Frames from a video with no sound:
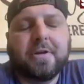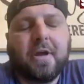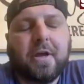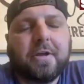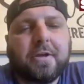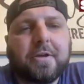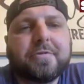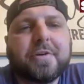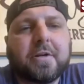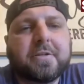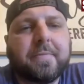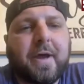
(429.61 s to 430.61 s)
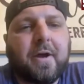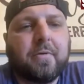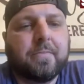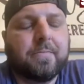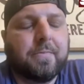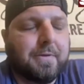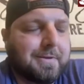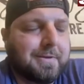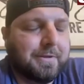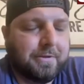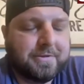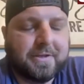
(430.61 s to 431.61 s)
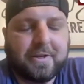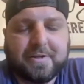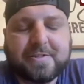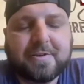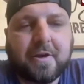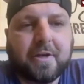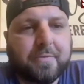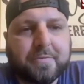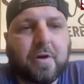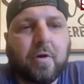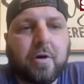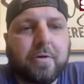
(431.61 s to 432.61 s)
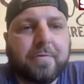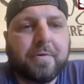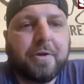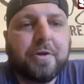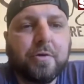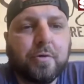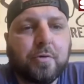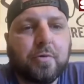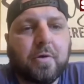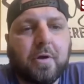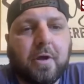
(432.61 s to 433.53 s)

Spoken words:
you talked about, you said it sucked, it was hard for you.